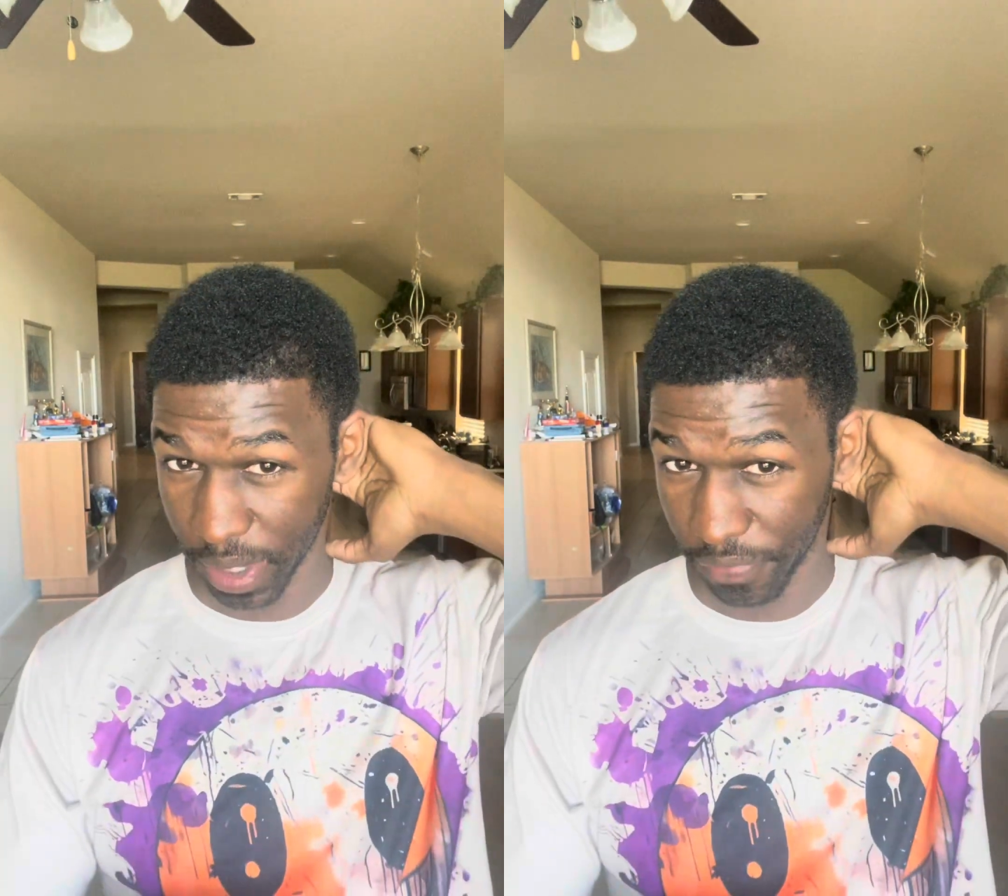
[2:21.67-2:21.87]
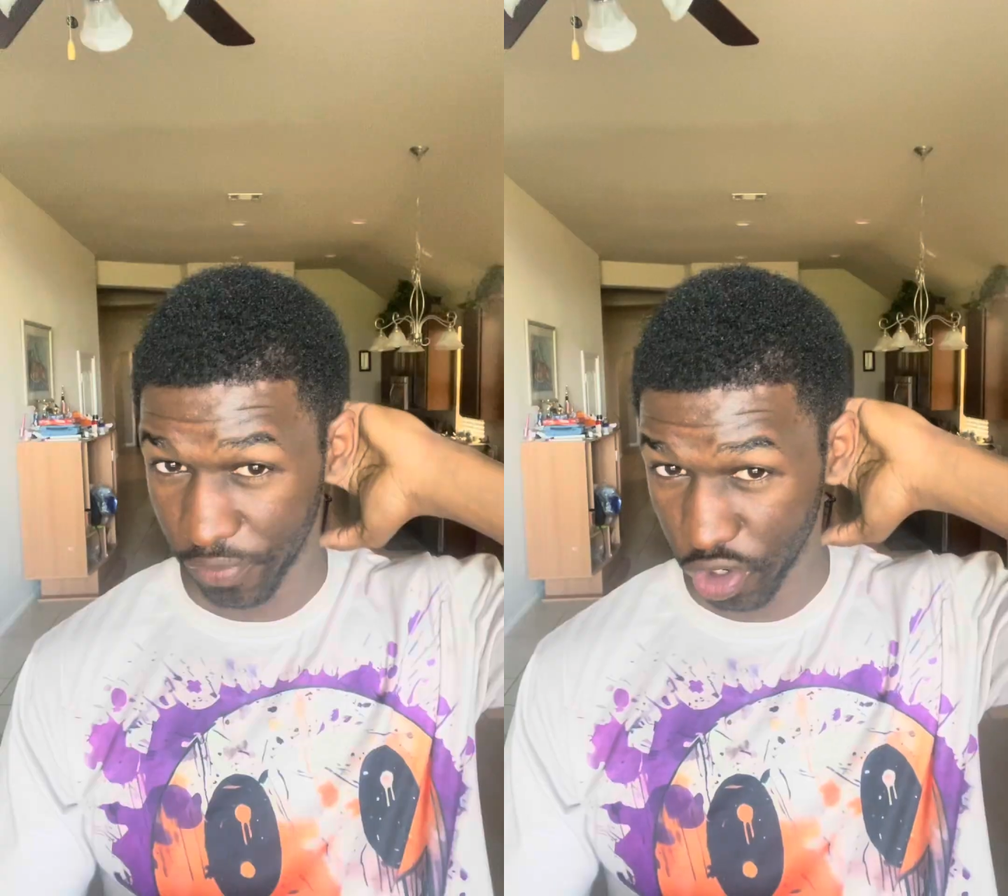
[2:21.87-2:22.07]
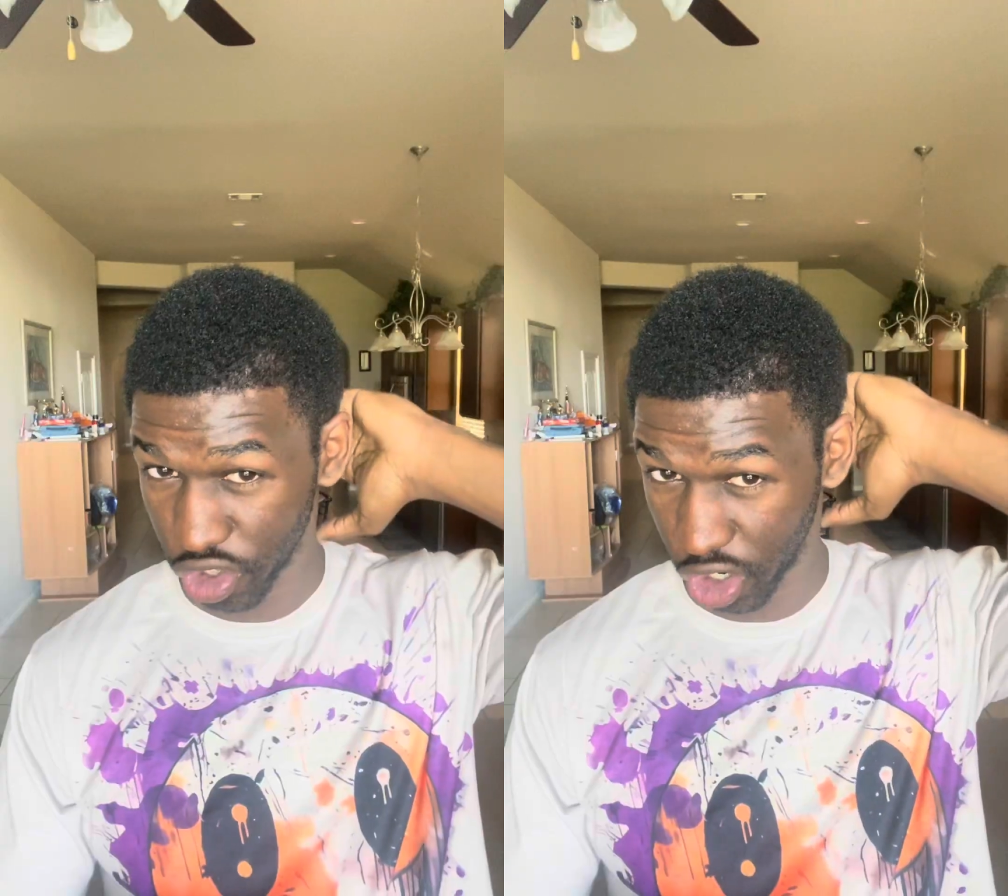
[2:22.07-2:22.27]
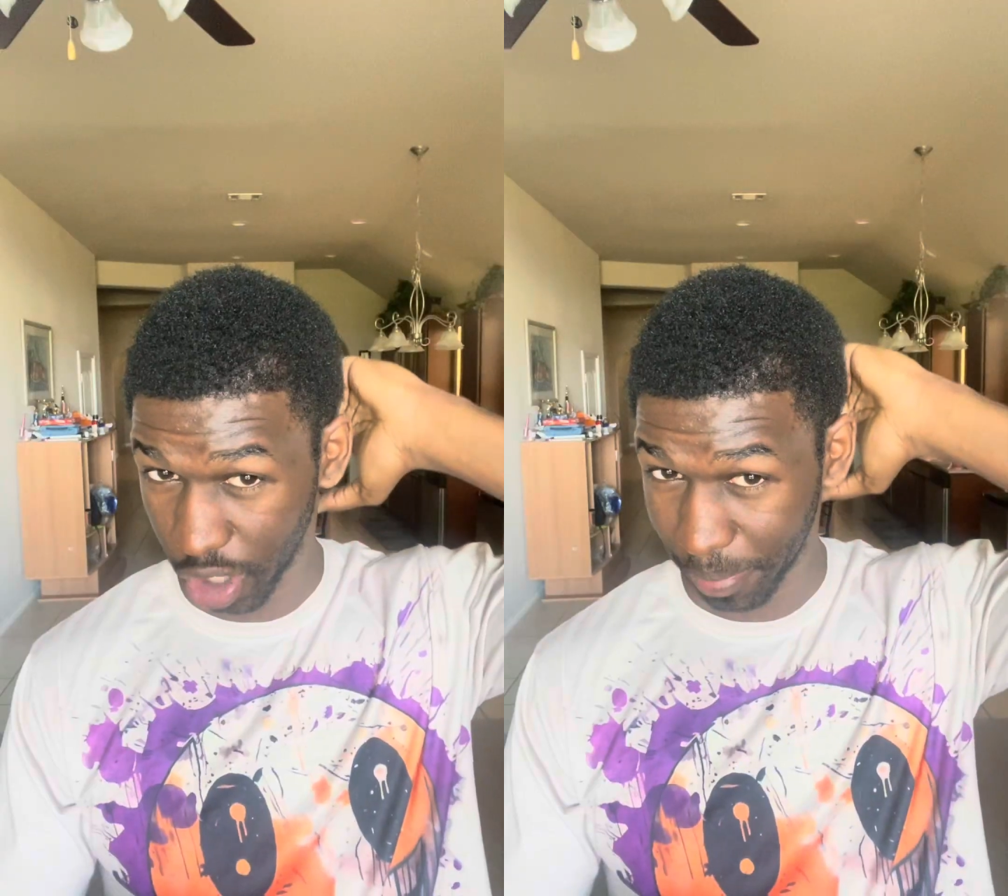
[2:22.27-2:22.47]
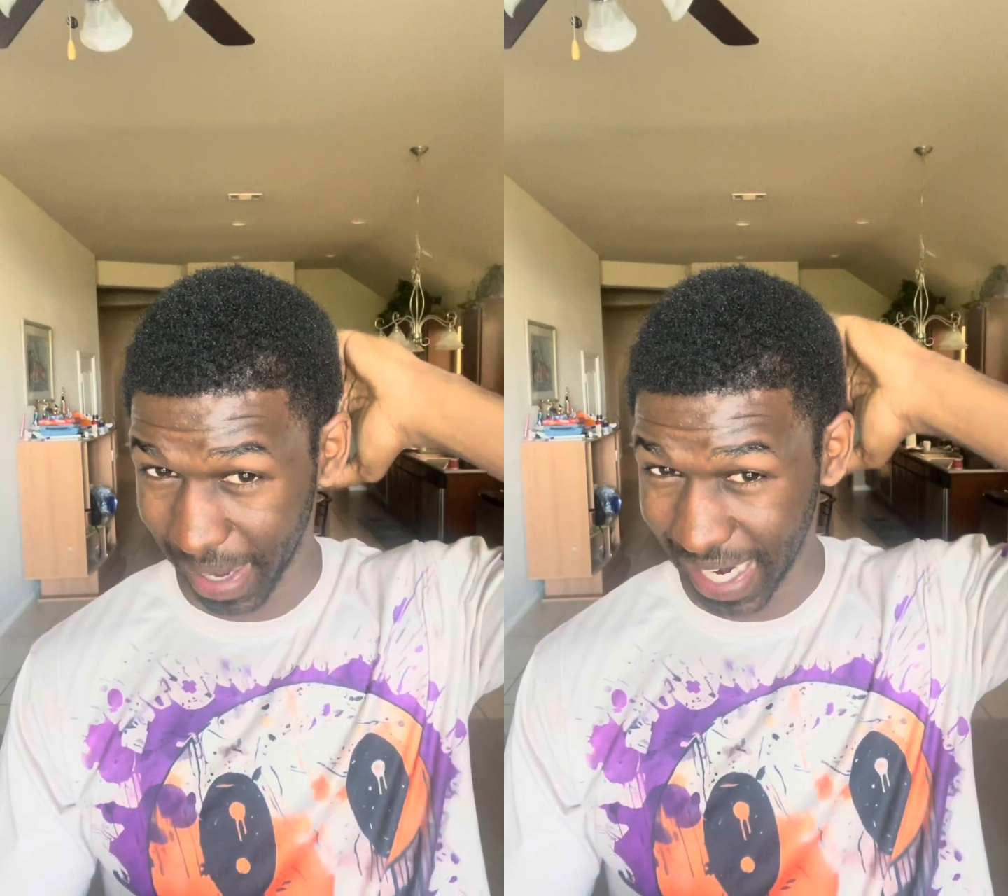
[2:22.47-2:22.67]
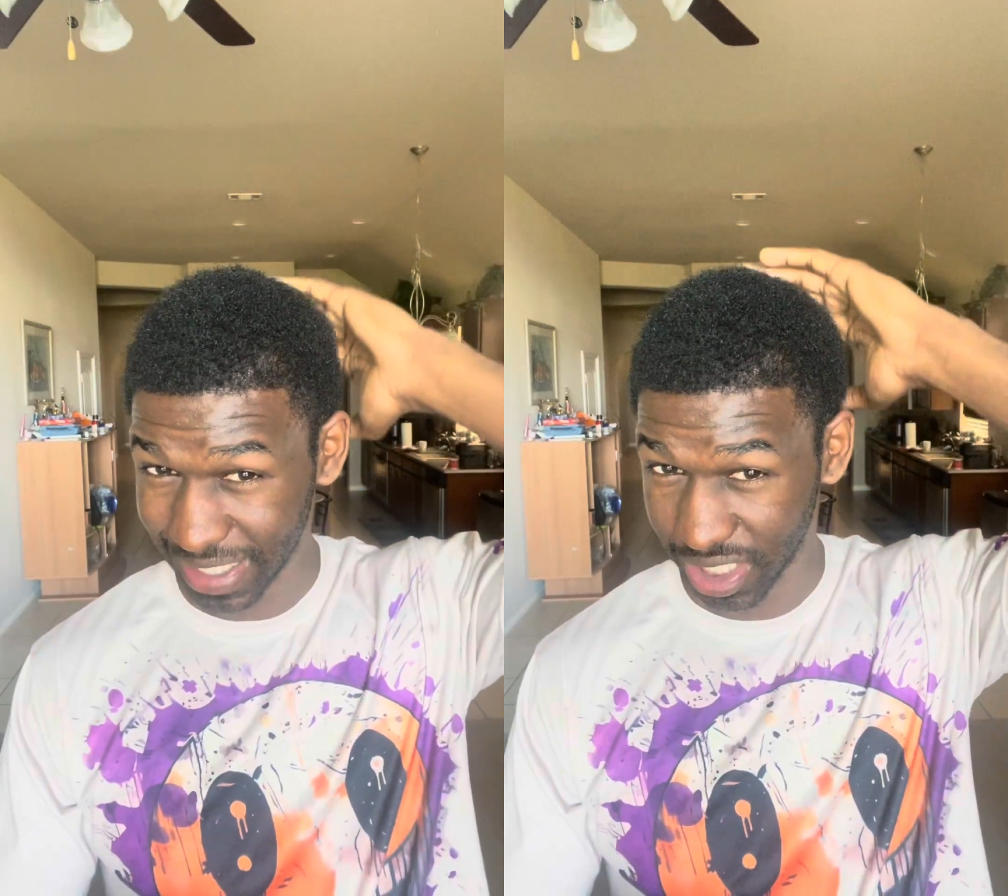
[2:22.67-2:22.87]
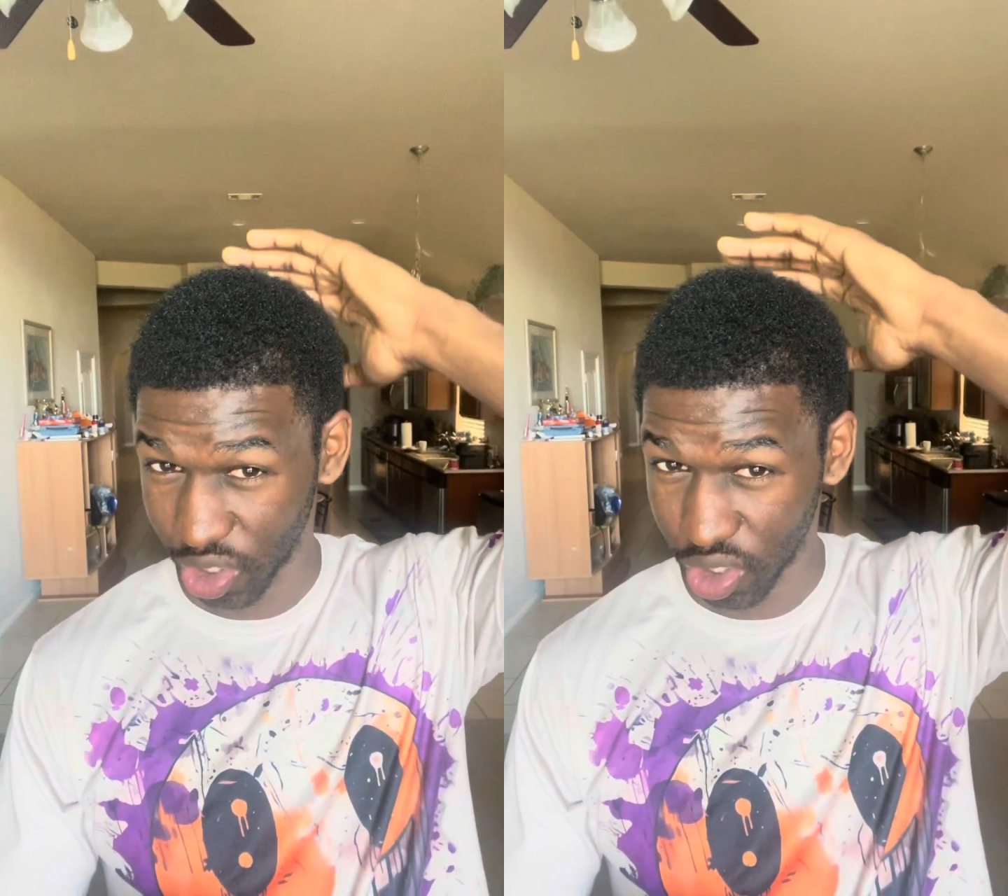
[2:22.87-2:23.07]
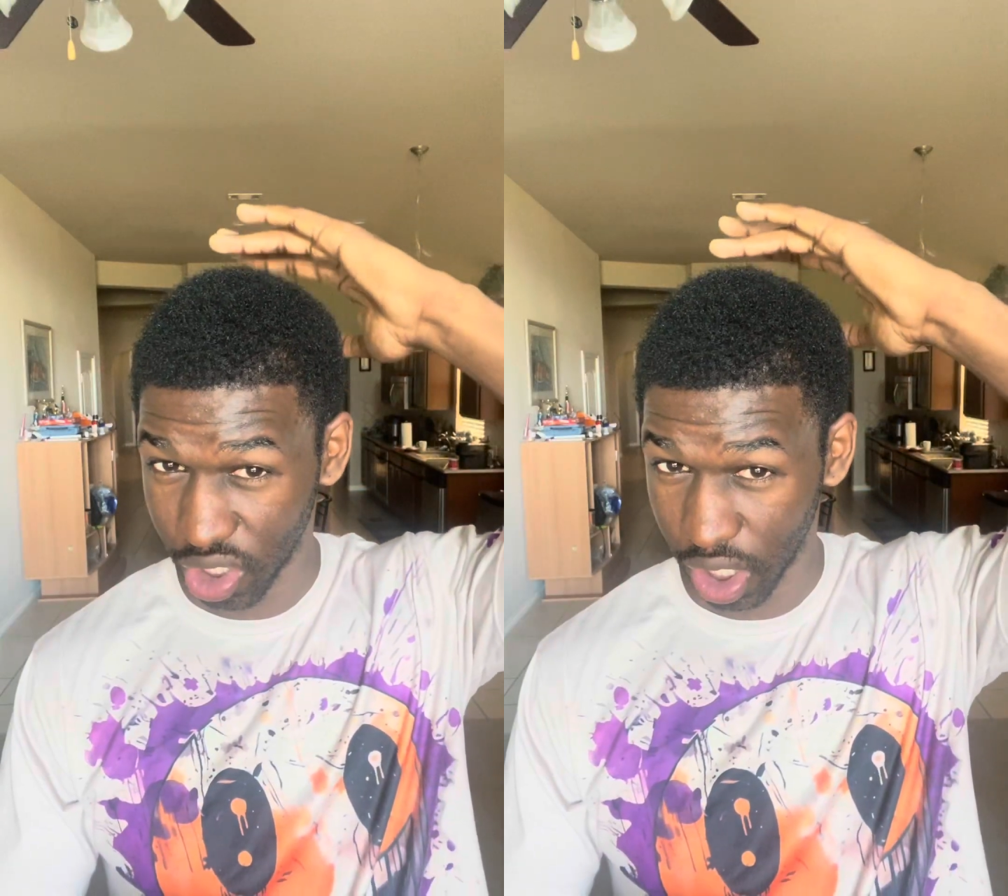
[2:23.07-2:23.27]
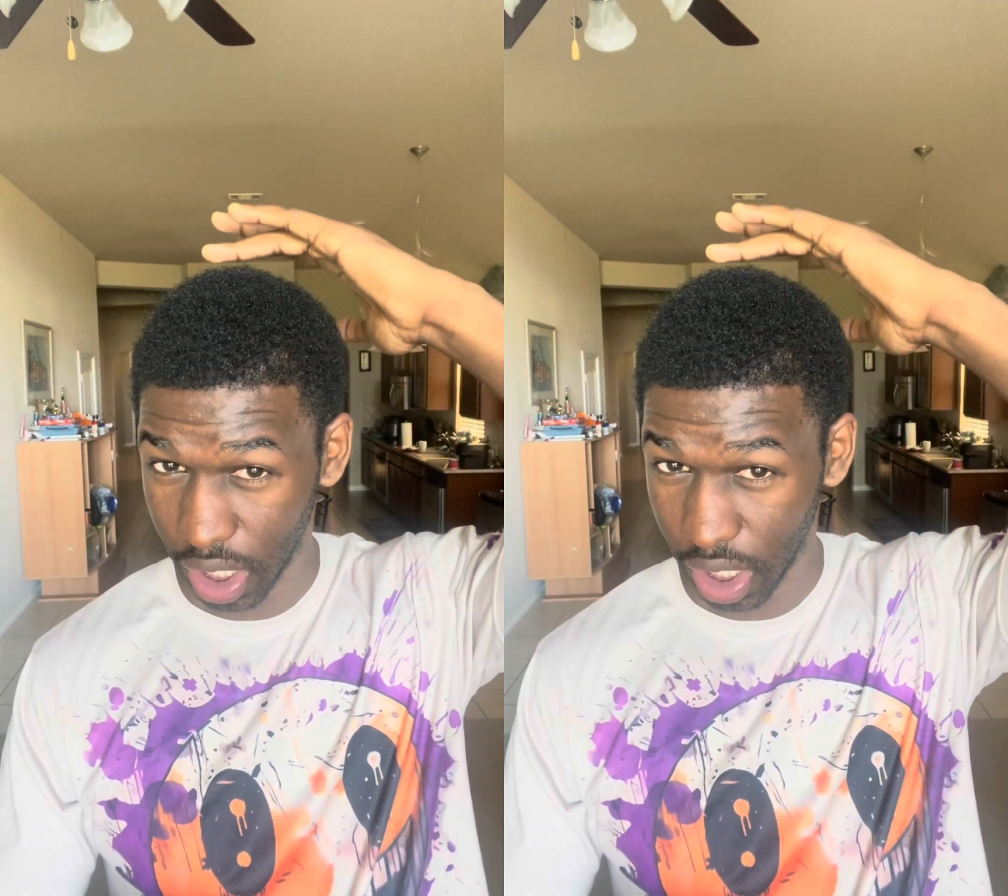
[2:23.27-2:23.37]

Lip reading: further up past the donor,